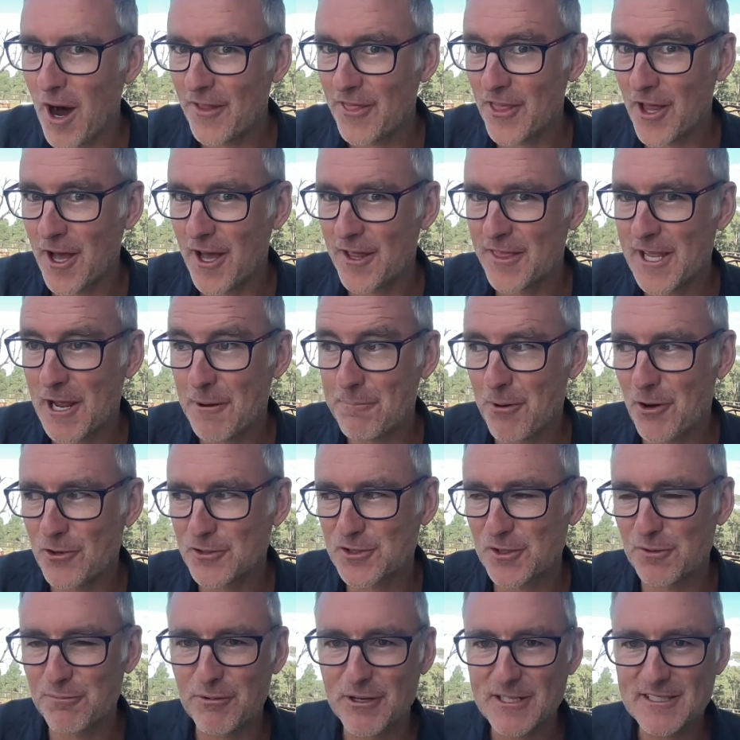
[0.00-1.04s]
the
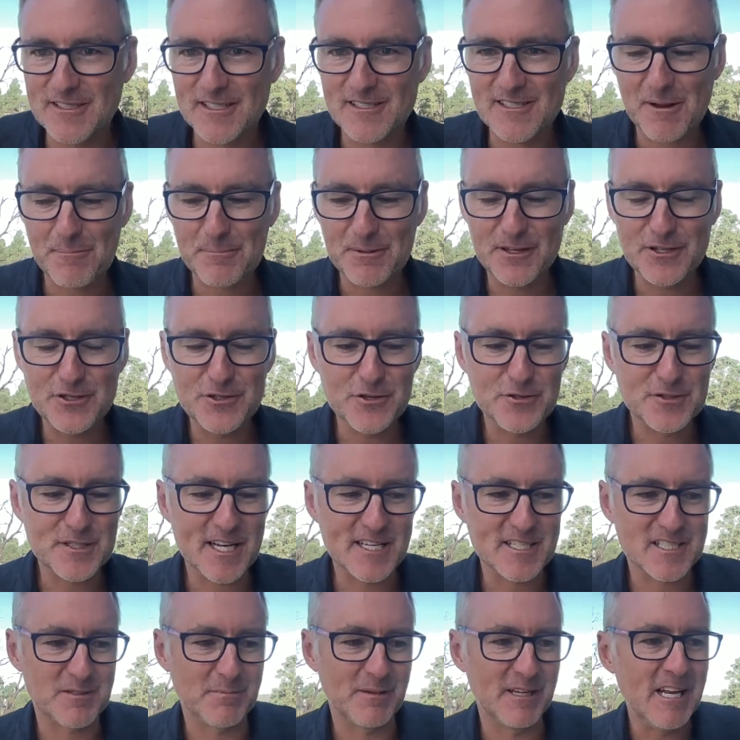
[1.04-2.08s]
apostle, brings this up in the New
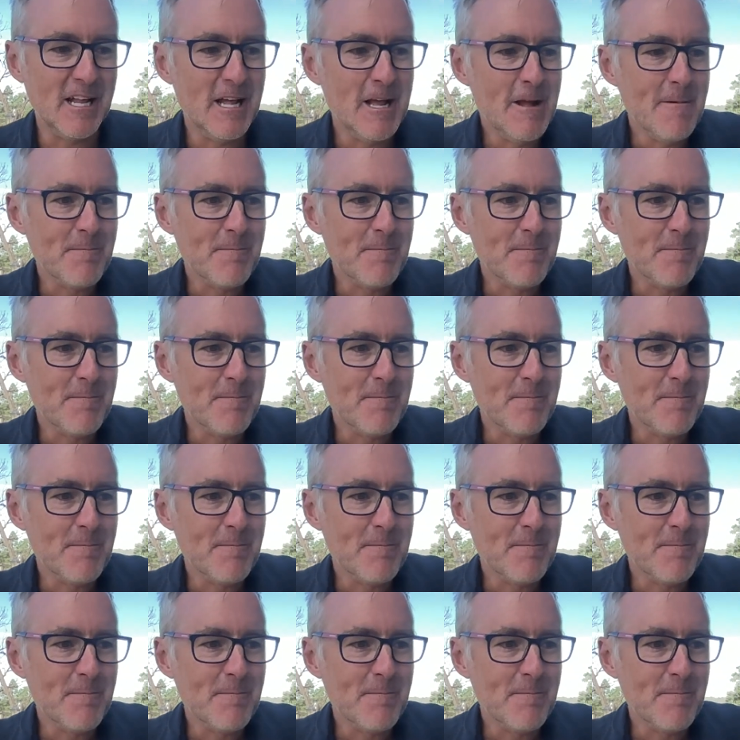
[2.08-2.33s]
Testament.